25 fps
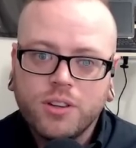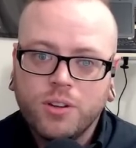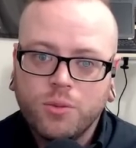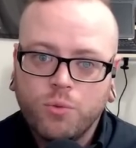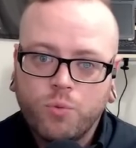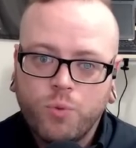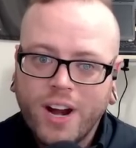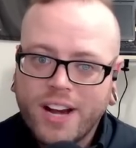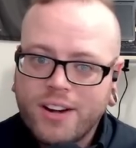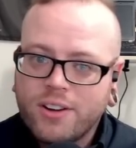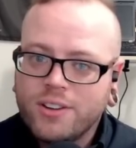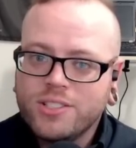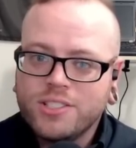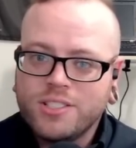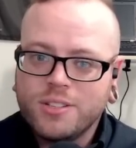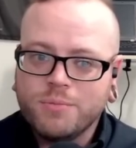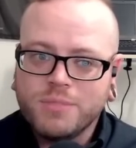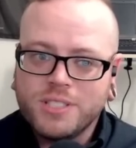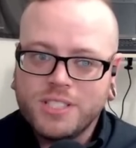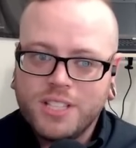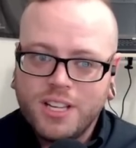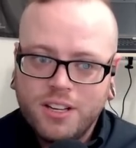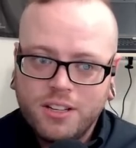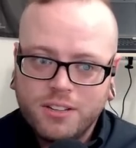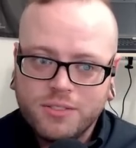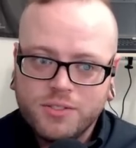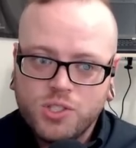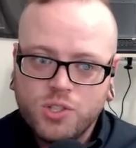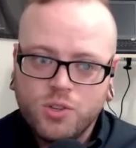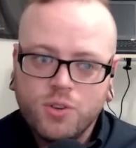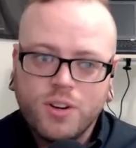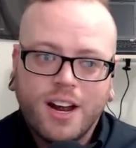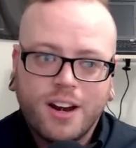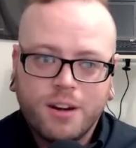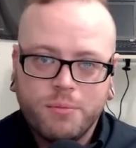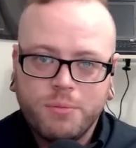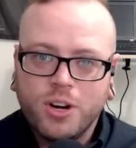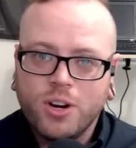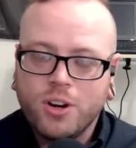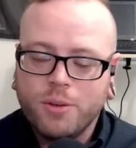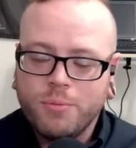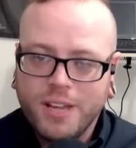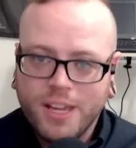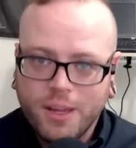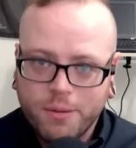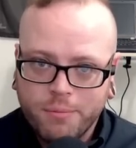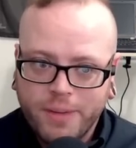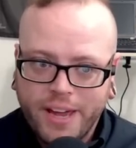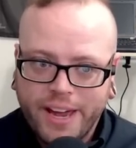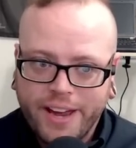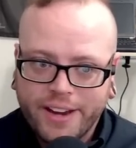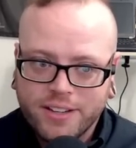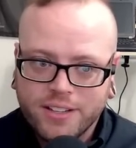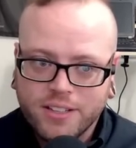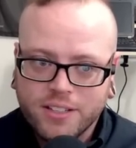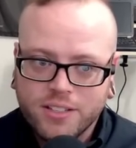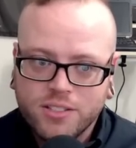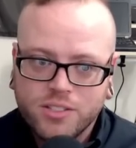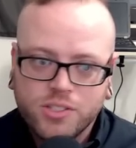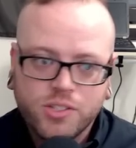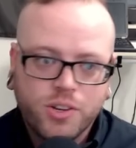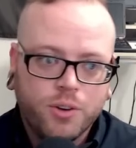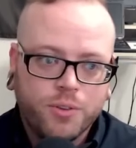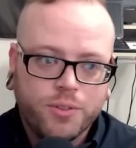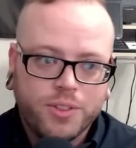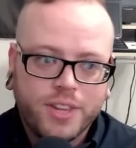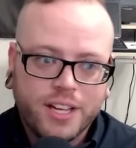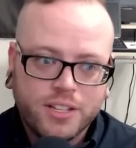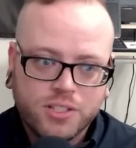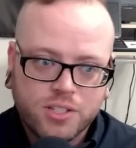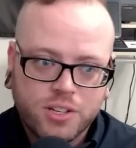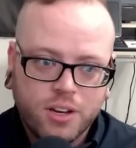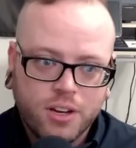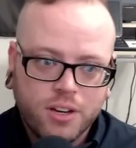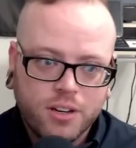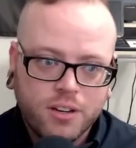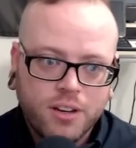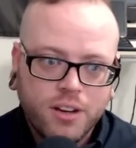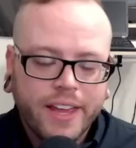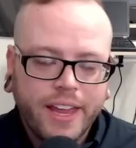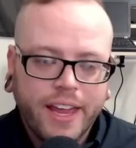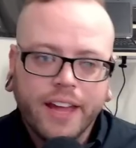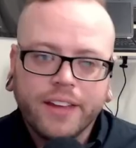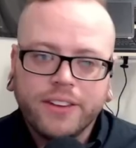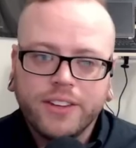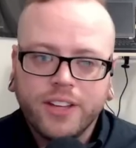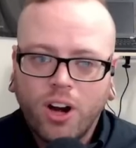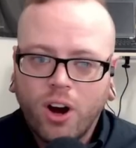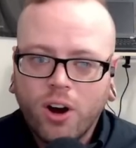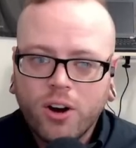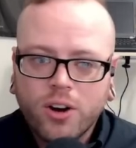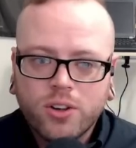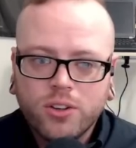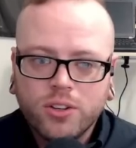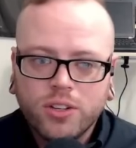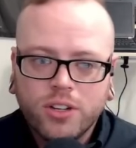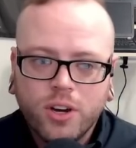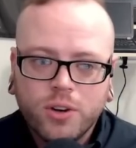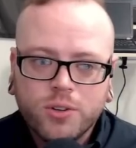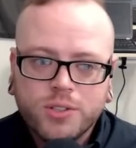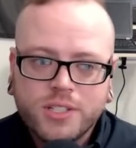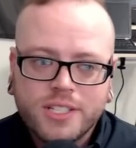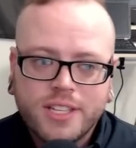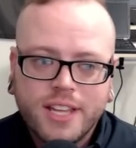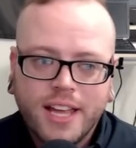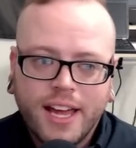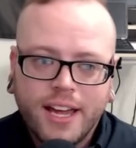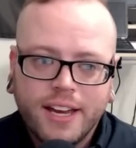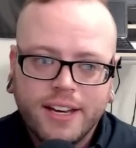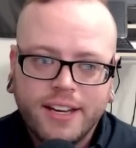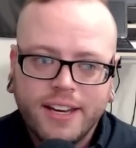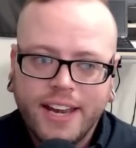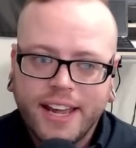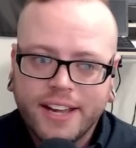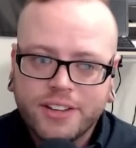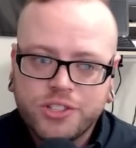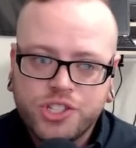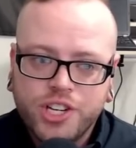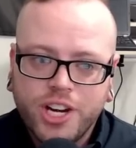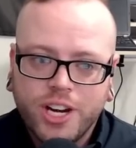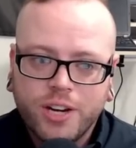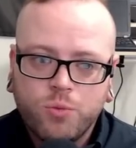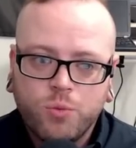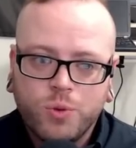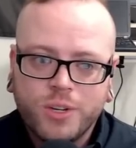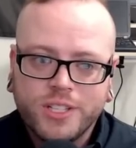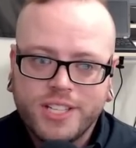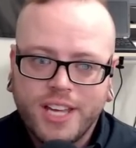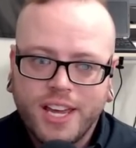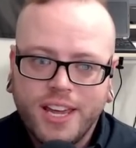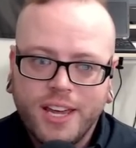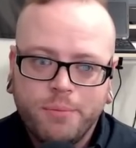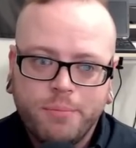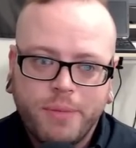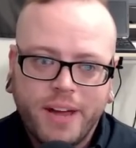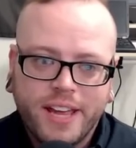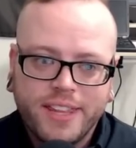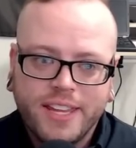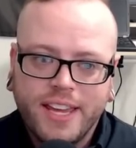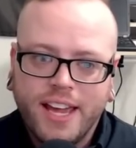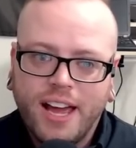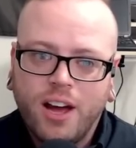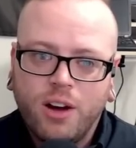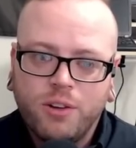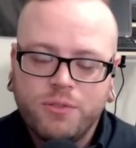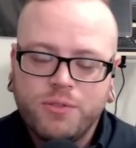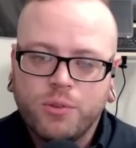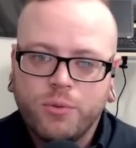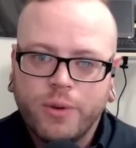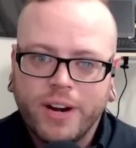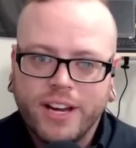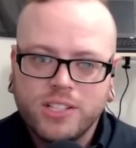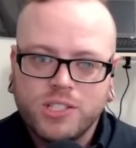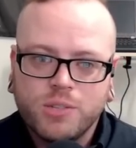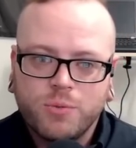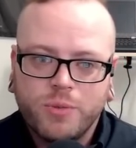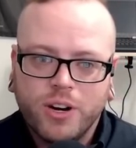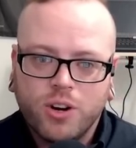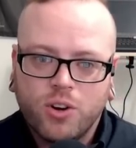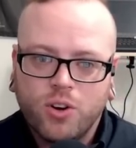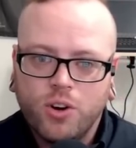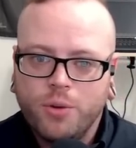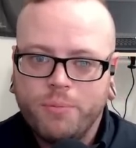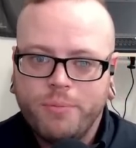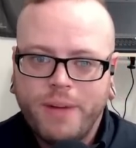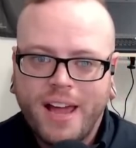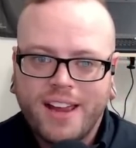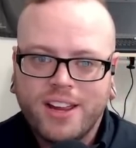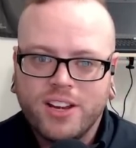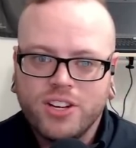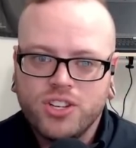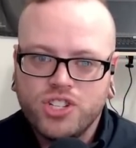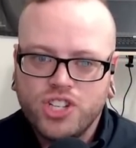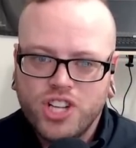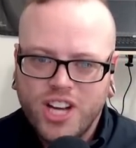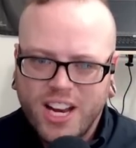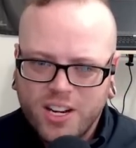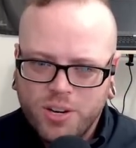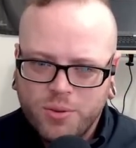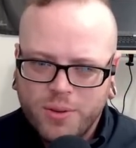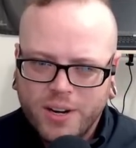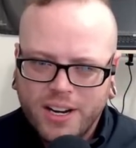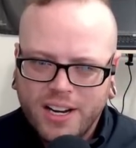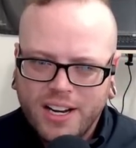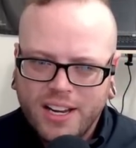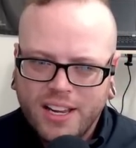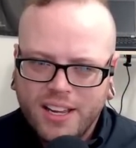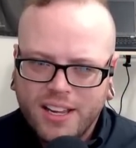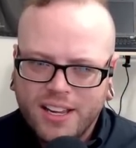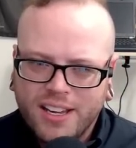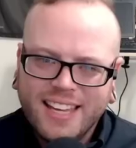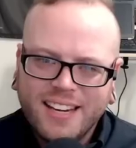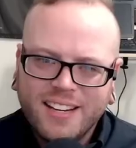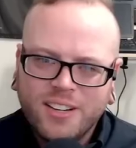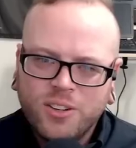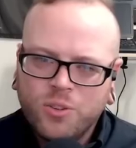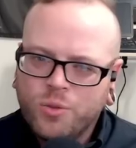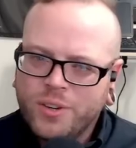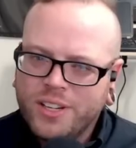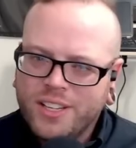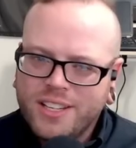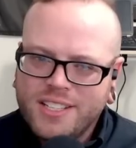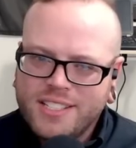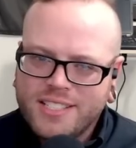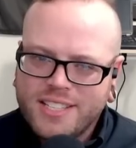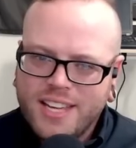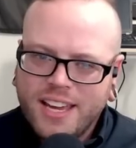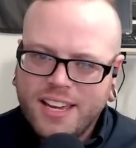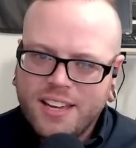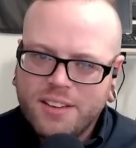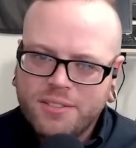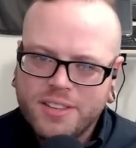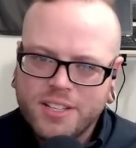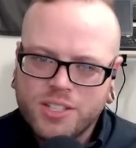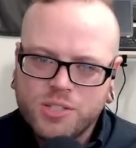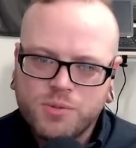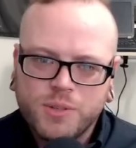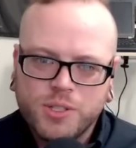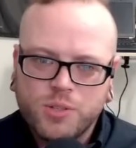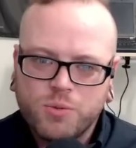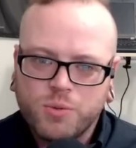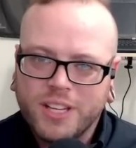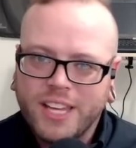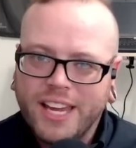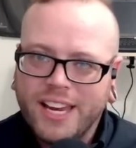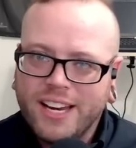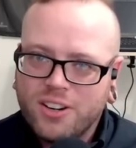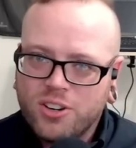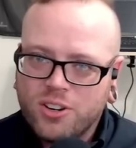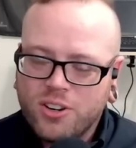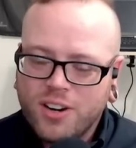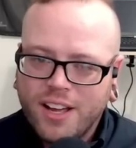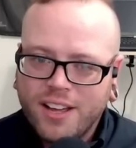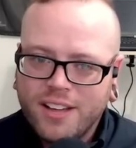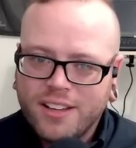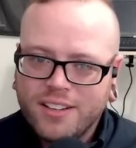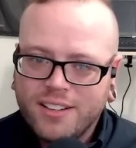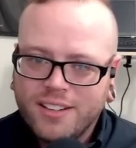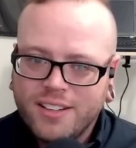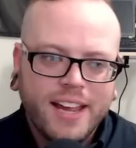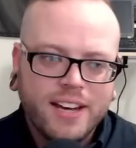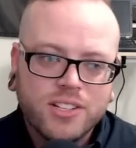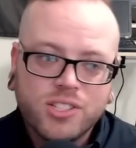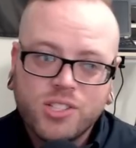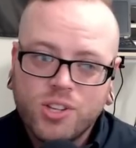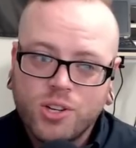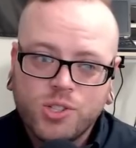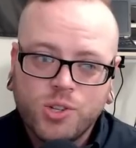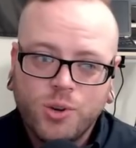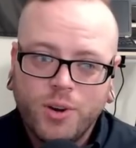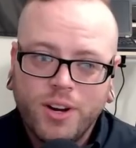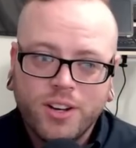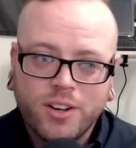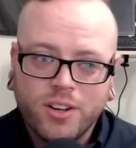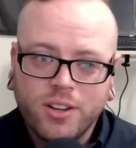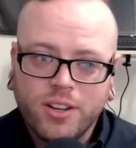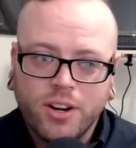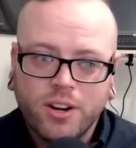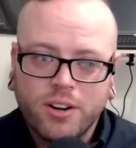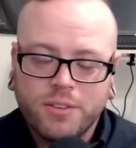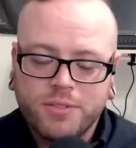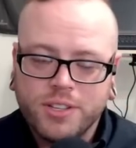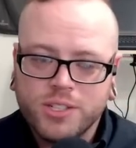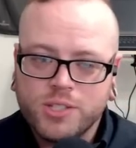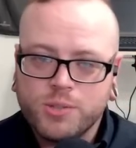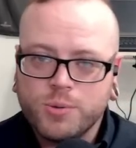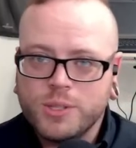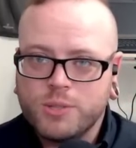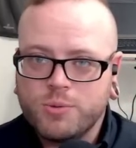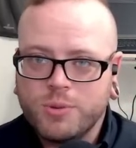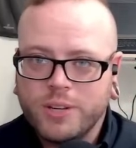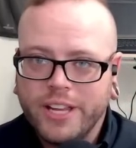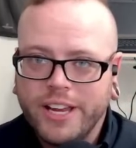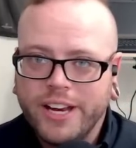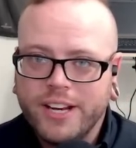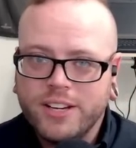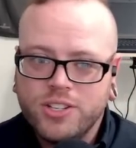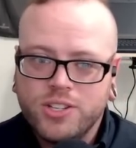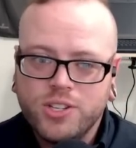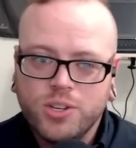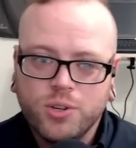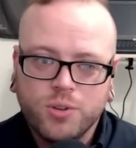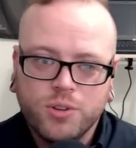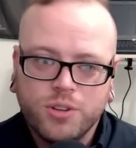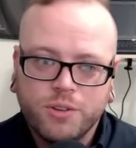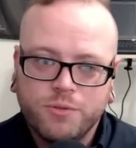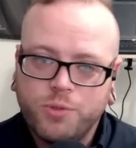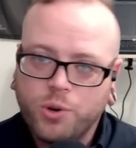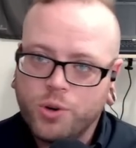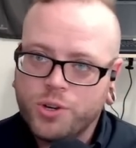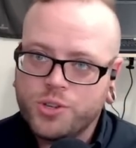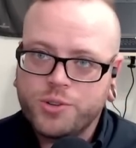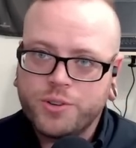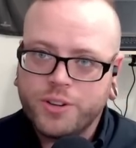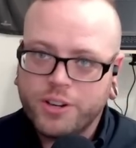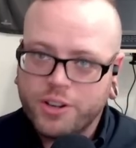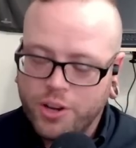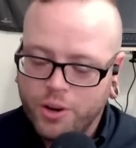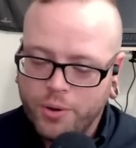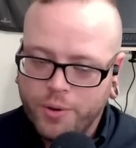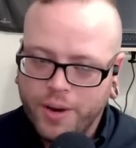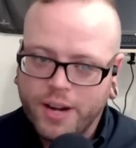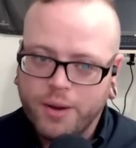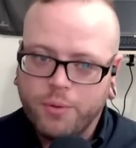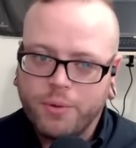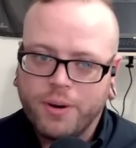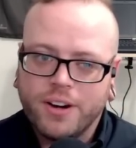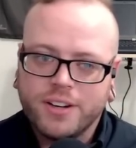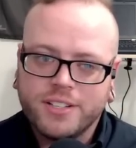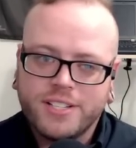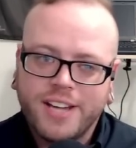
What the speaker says: The records themselves do not appear to be impacted, so that's good. And the article notes that NextGen was hit by the Alpha ransomware group back in January. They didn't really say if this was related or not, and it's also unclear if this was related to the Fortra Go Anywhere